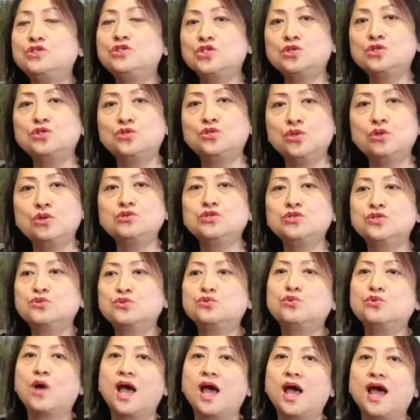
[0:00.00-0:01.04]
but also
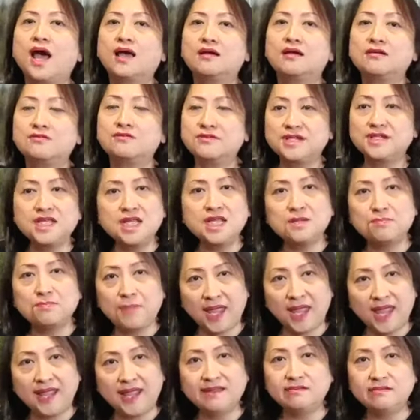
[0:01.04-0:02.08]
those who are already
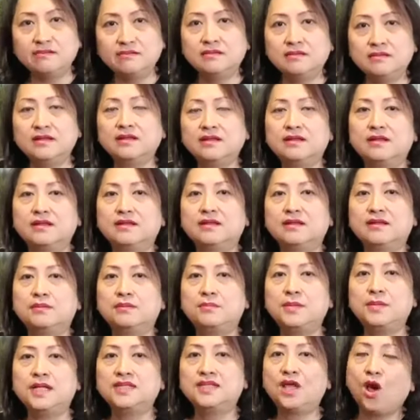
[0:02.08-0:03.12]
in pain,
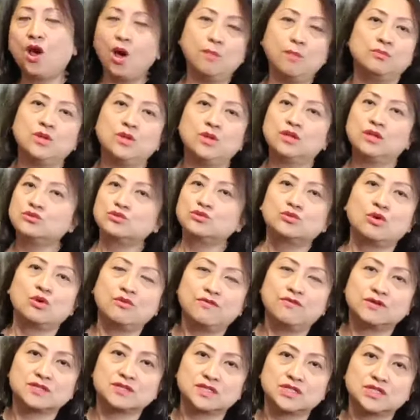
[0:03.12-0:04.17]
but they opt not to
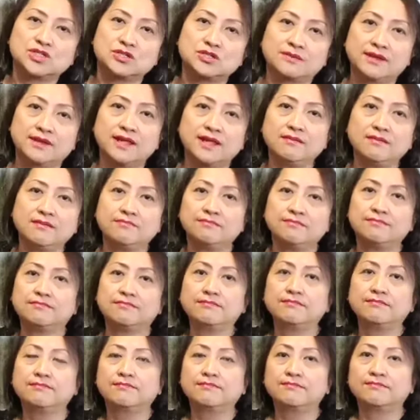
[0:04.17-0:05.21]
go for surgery.
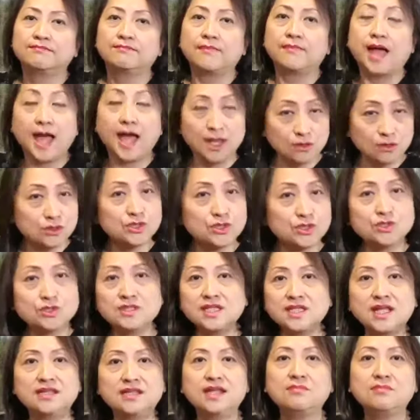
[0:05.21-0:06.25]
I
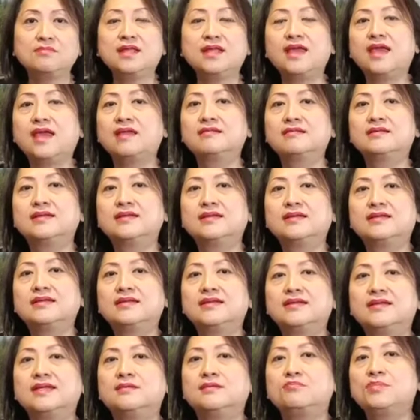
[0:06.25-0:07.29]
also send them there.
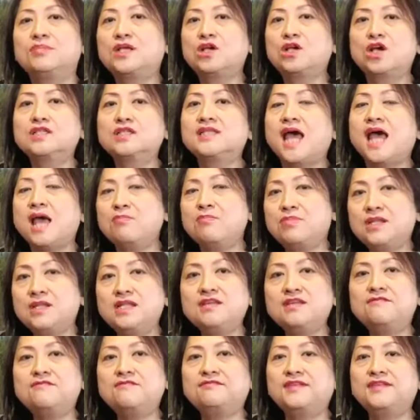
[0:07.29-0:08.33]
Because I
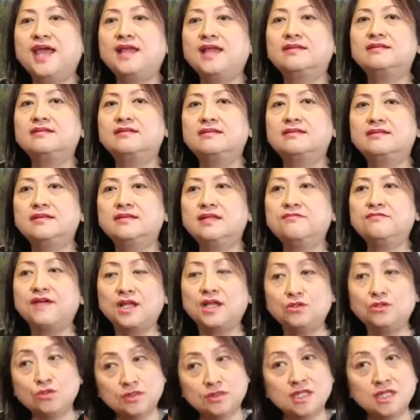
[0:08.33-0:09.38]
believe that
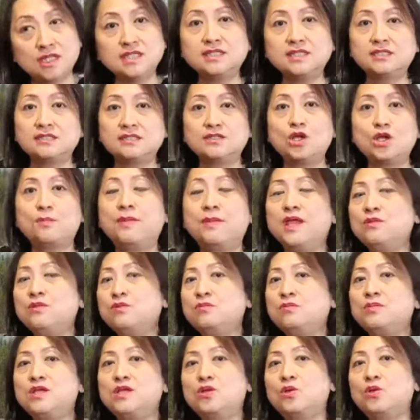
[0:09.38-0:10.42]
if I do this, your
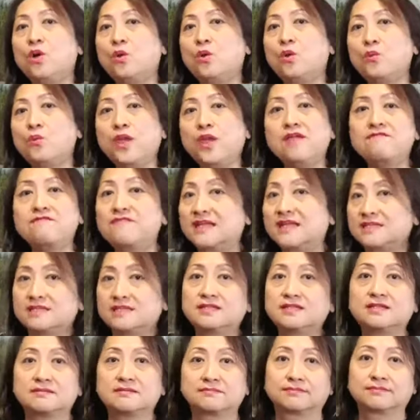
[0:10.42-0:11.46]
pain will be away
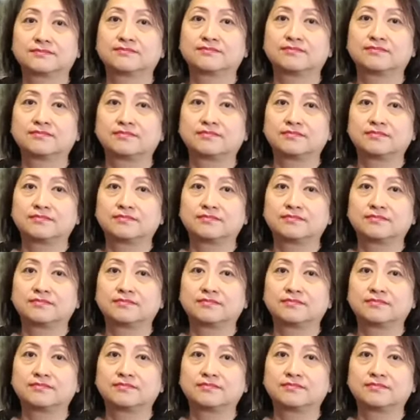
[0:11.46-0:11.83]
faster.